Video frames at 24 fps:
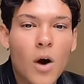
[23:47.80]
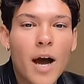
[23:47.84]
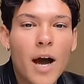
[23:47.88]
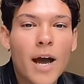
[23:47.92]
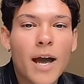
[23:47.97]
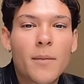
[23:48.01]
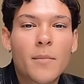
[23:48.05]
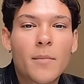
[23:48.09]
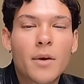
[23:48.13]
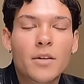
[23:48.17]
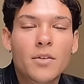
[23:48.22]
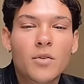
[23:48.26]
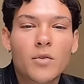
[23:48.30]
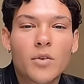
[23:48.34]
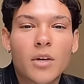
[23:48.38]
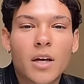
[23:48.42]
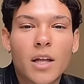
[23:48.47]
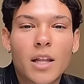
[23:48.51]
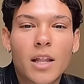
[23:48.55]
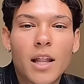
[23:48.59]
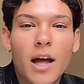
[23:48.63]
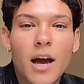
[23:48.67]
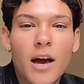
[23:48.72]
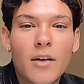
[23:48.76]
Why am I
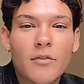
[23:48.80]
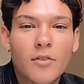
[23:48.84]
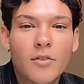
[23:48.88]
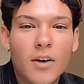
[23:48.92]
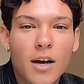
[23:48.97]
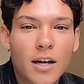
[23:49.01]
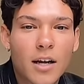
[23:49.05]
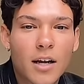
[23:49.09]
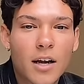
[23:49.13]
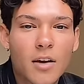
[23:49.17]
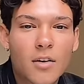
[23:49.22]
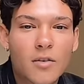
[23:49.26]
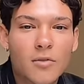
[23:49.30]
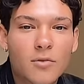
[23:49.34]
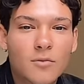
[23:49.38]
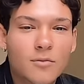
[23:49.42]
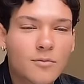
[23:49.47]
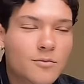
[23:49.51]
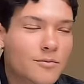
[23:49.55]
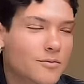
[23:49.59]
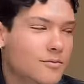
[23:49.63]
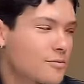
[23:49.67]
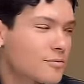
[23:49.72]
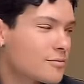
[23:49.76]
doing a live right now?
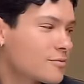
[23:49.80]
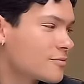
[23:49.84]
